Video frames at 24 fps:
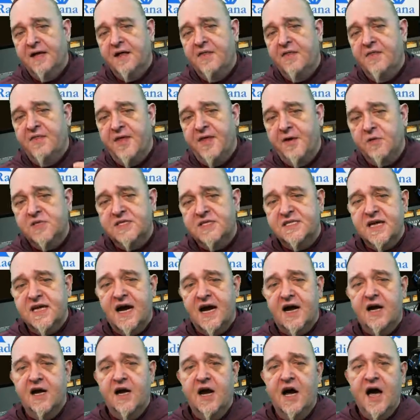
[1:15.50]
Those
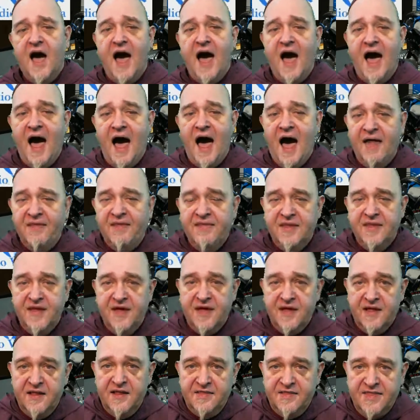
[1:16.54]
are
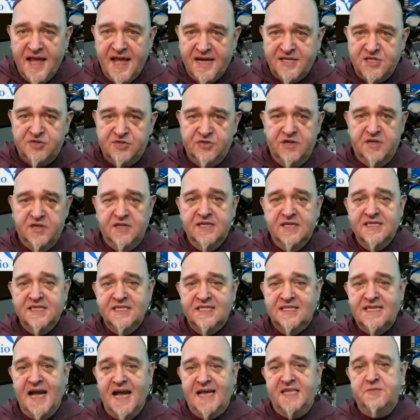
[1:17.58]
unnatural
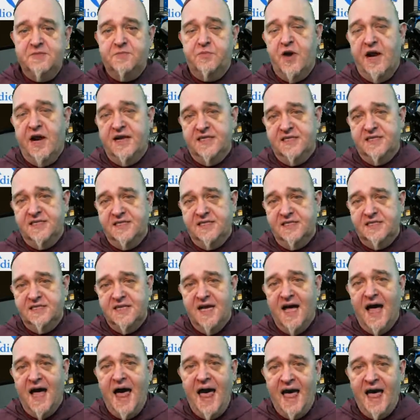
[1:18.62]
sex practices